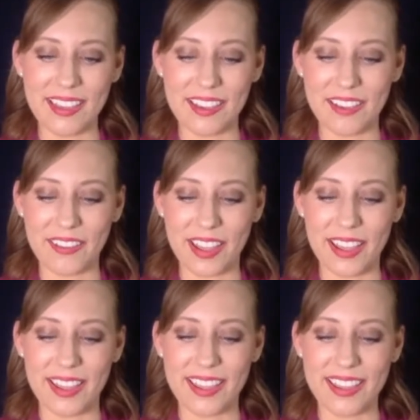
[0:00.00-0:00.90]

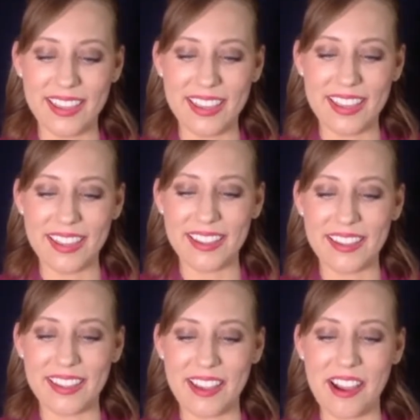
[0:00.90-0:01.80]
Okay.
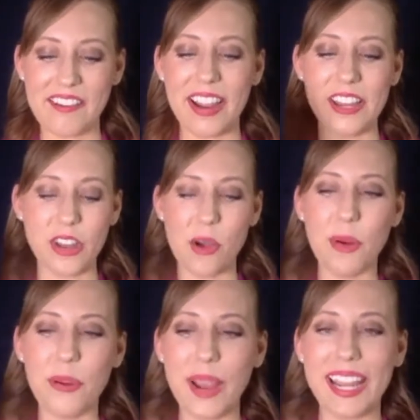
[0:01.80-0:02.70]
All right, no
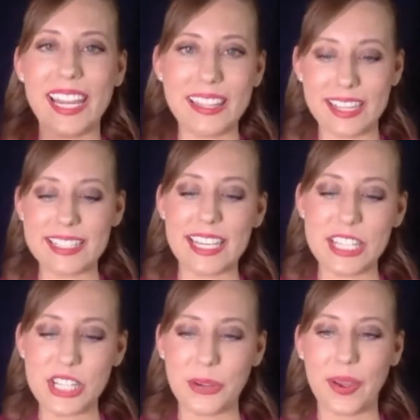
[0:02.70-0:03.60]
more waiting. Let's get to